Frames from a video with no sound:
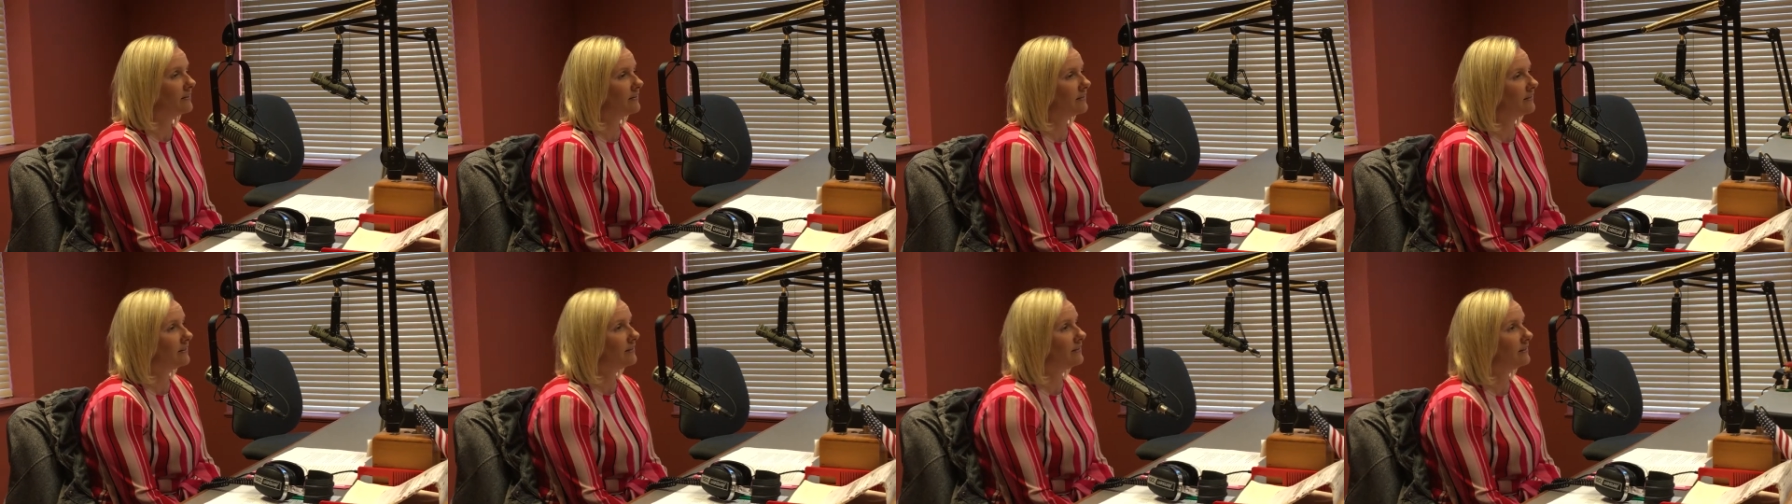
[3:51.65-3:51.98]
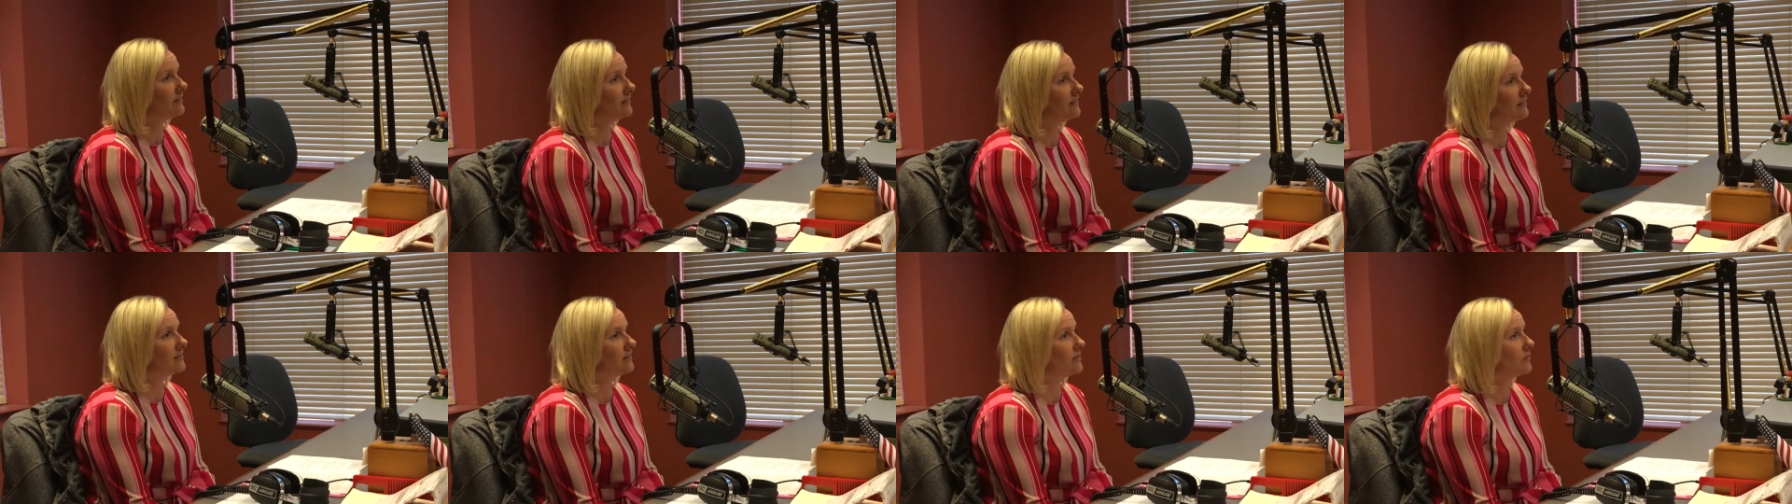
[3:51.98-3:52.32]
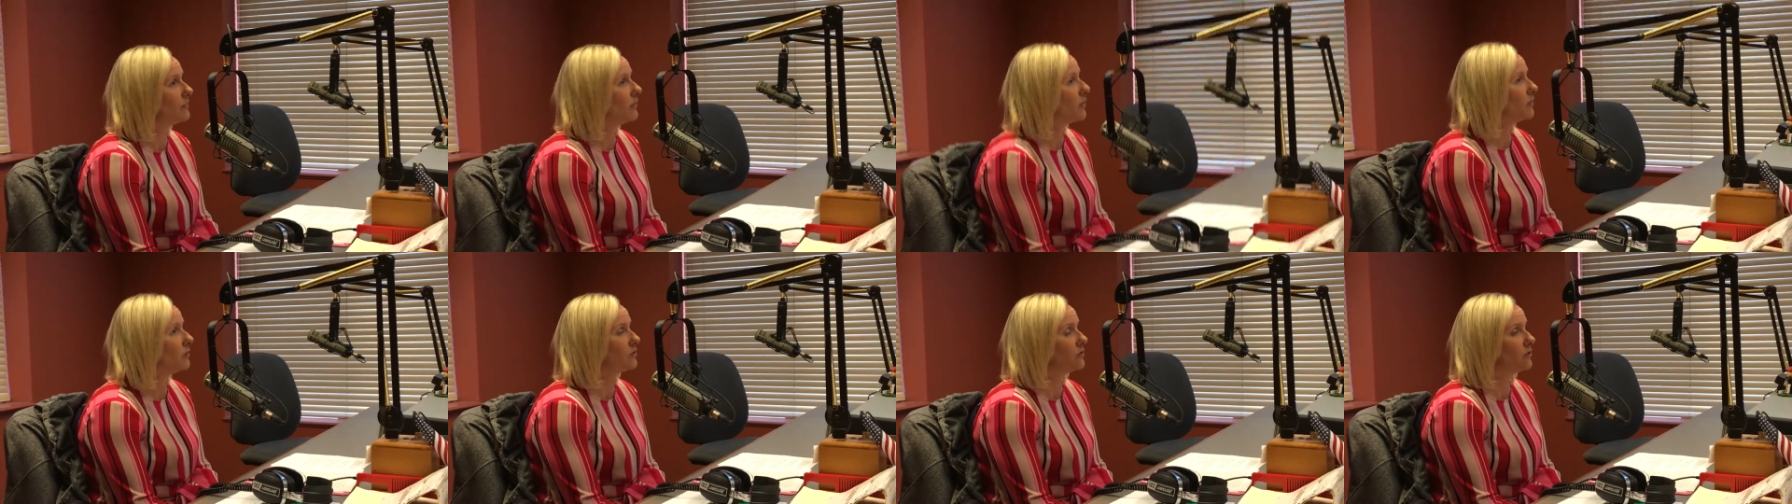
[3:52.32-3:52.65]
it is an
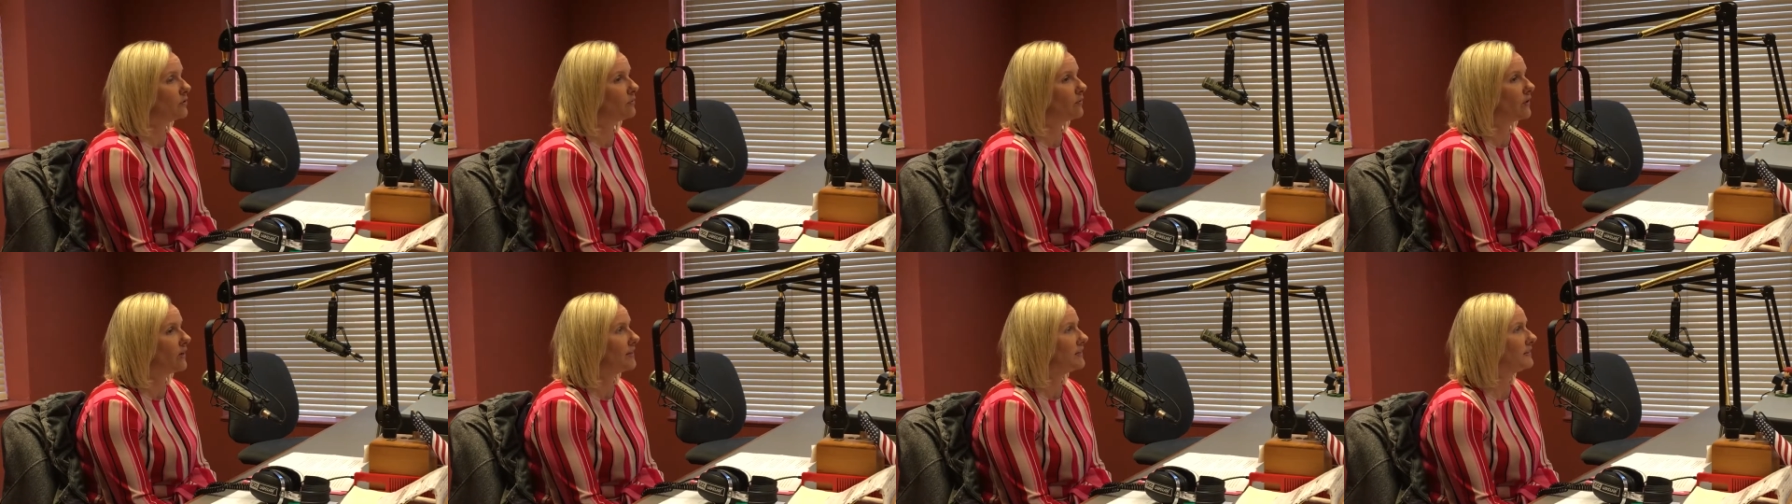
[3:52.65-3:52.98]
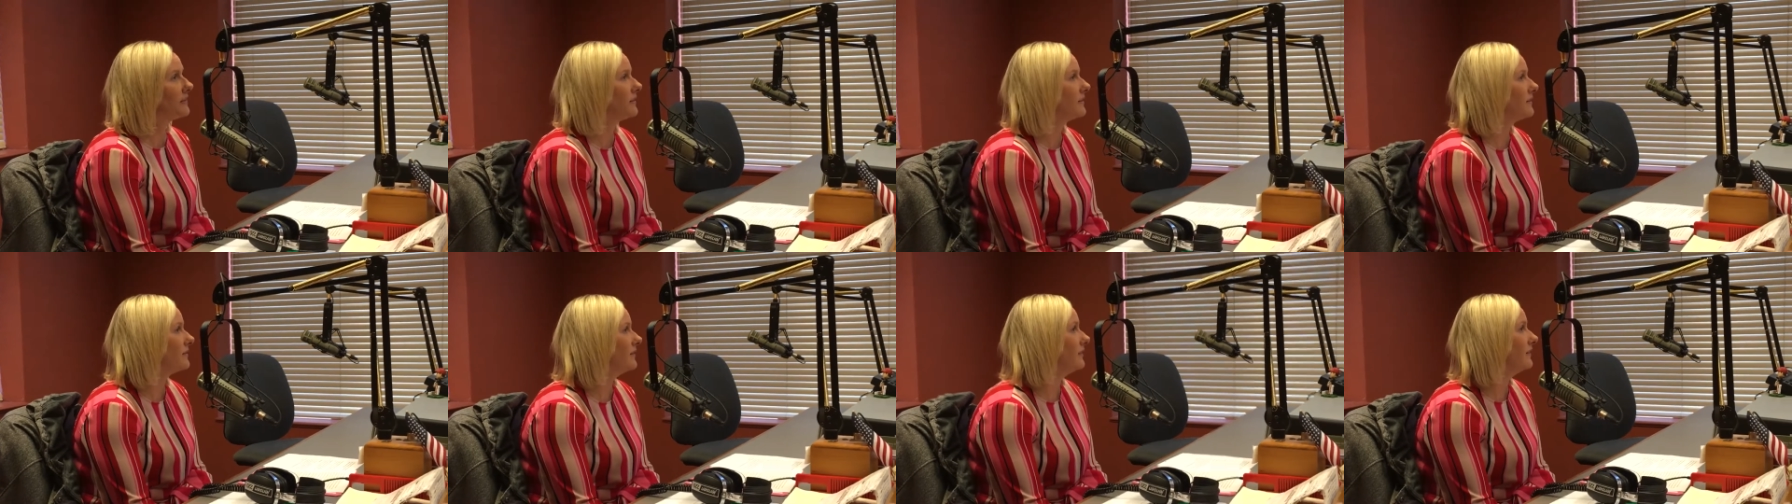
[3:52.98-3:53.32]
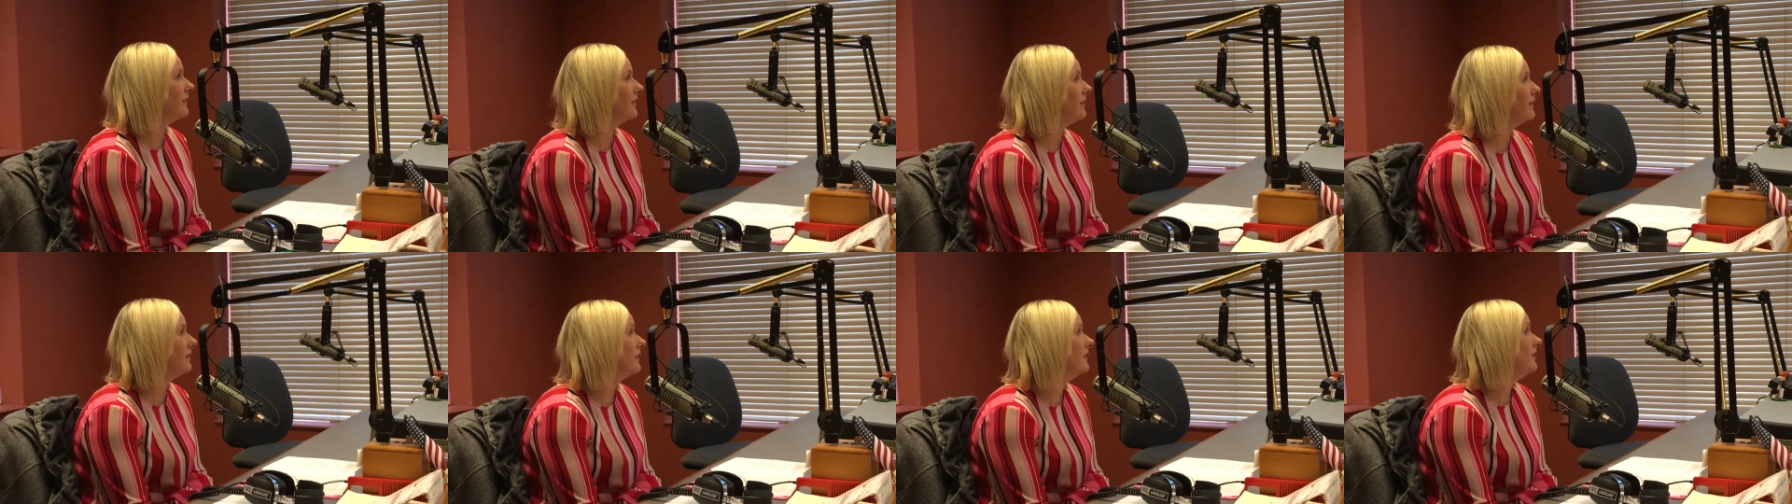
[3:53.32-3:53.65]
emotional process, and
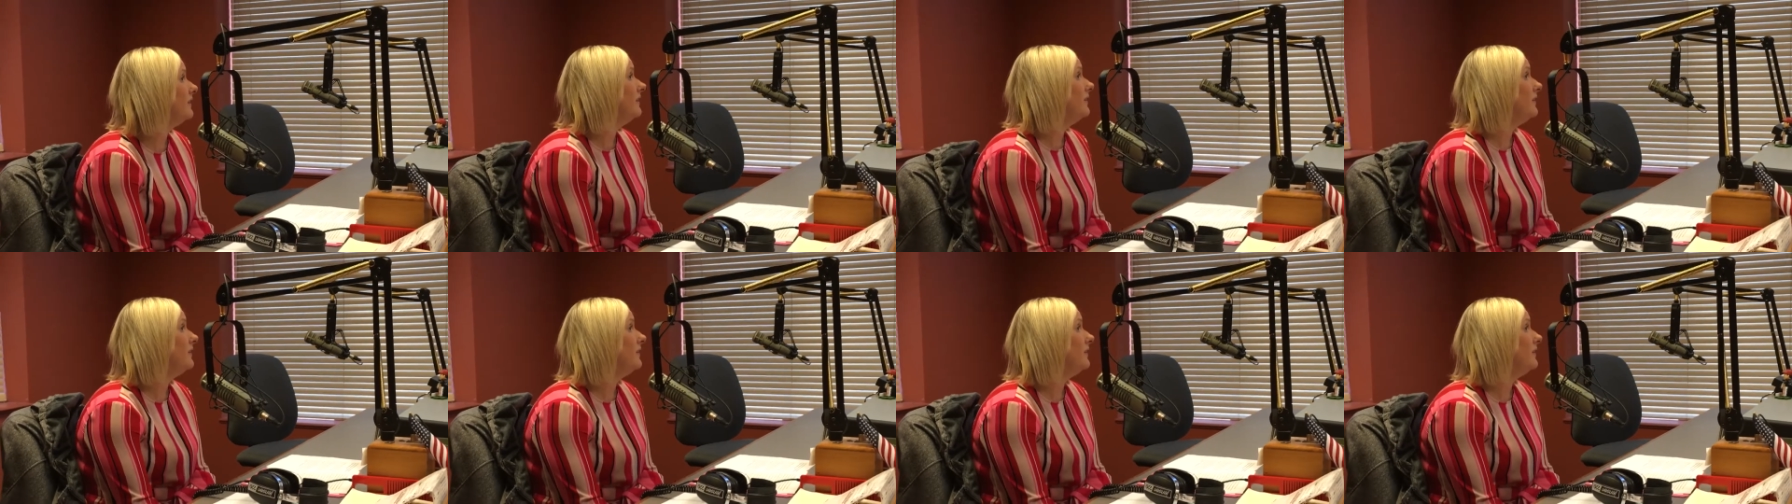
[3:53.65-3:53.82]
then